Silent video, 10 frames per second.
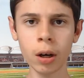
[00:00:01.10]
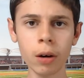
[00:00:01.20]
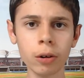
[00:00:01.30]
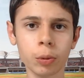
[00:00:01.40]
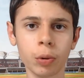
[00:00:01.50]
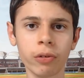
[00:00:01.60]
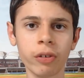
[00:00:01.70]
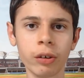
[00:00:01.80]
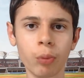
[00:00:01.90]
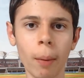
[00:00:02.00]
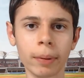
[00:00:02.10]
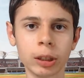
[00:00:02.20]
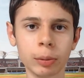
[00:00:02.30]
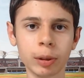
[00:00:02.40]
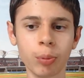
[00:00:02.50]
Hello, sports fans. Welcome
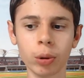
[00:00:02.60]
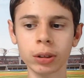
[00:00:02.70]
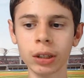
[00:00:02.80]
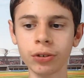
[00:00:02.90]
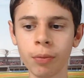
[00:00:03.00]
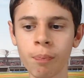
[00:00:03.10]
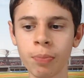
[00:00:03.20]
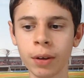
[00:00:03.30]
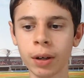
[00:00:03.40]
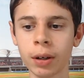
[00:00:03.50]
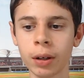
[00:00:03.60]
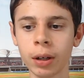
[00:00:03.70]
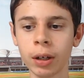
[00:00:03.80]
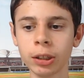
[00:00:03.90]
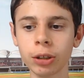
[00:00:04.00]
to Super Sports Central.
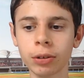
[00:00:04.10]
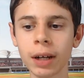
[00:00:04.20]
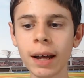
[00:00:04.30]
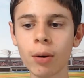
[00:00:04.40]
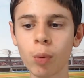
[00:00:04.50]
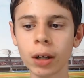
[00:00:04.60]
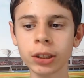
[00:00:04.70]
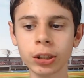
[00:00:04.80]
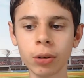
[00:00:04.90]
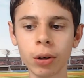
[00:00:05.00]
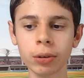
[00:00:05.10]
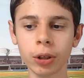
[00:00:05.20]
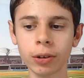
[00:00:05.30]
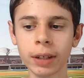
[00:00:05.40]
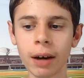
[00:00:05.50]
So today, Juan Soto
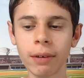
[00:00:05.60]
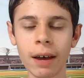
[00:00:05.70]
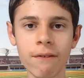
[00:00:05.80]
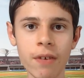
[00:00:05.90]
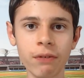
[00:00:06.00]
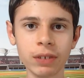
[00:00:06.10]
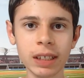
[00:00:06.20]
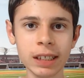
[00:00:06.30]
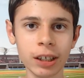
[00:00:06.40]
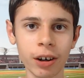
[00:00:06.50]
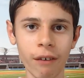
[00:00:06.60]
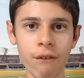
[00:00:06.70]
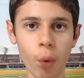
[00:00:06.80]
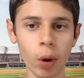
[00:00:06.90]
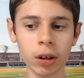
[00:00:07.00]
turned down a 15-year,
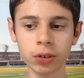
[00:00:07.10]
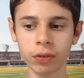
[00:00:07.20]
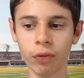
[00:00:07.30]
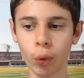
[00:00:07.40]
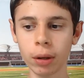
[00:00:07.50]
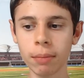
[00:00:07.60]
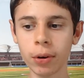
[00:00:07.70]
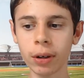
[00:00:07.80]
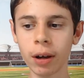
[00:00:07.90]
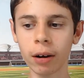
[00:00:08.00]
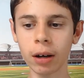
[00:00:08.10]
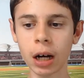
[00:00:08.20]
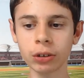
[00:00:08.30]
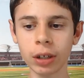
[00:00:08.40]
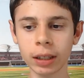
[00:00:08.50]
$440 million
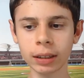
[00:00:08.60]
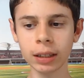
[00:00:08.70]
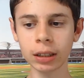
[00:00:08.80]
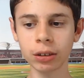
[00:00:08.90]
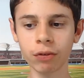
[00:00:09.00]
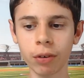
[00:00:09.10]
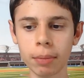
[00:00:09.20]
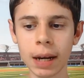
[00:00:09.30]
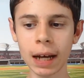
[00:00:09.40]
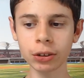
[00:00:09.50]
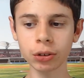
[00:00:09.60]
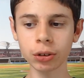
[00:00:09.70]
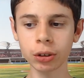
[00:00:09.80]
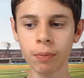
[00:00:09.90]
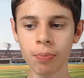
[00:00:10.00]
contract extension from the
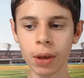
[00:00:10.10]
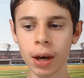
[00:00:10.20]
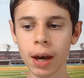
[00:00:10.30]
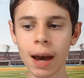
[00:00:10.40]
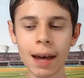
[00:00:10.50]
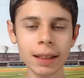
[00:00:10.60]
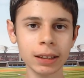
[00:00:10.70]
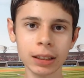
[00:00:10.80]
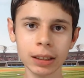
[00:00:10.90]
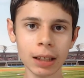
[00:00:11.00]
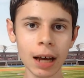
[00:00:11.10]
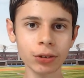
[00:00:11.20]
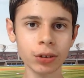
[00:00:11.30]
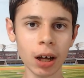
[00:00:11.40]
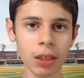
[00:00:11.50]
Nationals. And this is
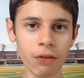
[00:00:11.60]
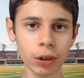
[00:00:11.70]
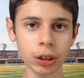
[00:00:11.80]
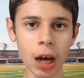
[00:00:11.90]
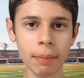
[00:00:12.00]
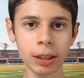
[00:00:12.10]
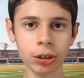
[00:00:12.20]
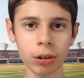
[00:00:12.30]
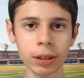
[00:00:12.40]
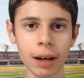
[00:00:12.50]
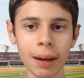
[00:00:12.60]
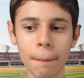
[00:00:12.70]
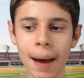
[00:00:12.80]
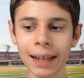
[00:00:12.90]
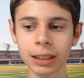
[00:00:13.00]
actually not the first time he's turned down a
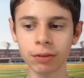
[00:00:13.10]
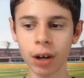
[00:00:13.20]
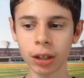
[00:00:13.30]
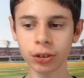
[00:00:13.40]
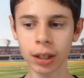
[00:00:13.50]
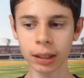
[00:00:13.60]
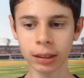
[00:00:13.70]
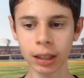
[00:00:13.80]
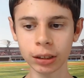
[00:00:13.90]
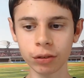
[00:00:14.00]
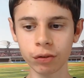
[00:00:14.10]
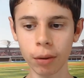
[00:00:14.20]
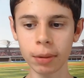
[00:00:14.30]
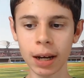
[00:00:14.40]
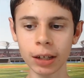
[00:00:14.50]
massive contract extension
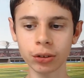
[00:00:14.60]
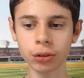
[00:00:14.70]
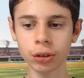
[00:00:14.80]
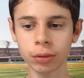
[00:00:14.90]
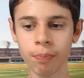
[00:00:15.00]
from the Nationals.